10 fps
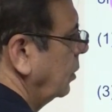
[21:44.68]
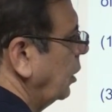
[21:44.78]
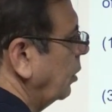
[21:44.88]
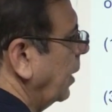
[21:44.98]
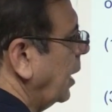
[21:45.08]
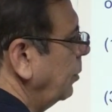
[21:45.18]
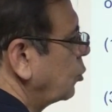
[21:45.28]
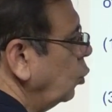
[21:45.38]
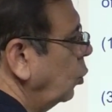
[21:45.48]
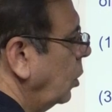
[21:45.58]
this becomes
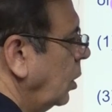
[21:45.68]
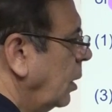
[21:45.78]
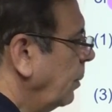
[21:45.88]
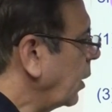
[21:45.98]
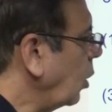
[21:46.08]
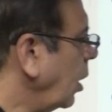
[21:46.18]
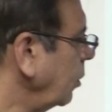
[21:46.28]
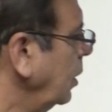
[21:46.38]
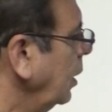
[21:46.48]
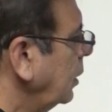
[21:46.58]
2 because